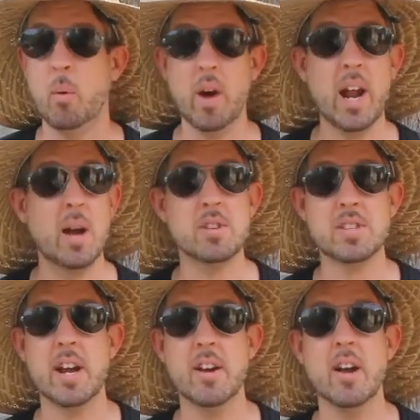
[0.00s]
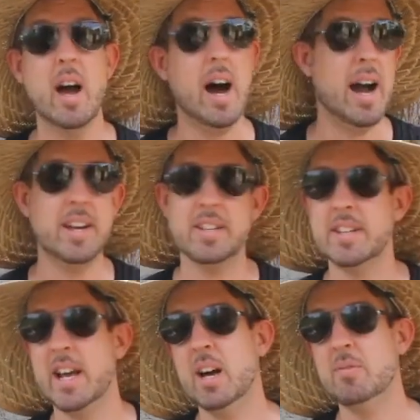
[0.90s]
But when I was there, I
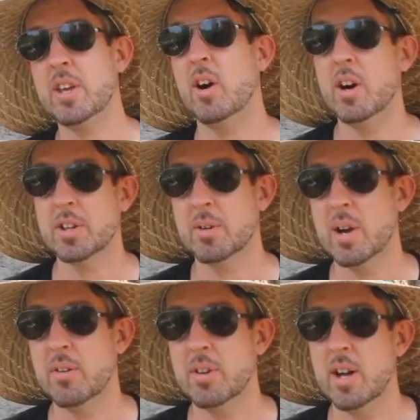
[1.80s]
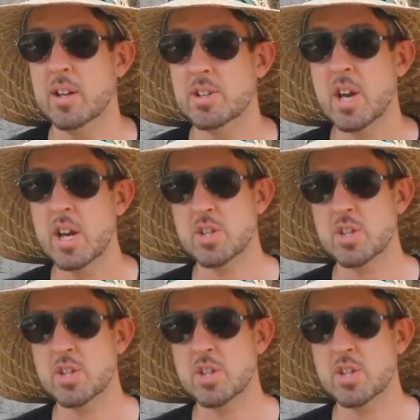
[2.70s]
didn't have the on-the-ground knowledge.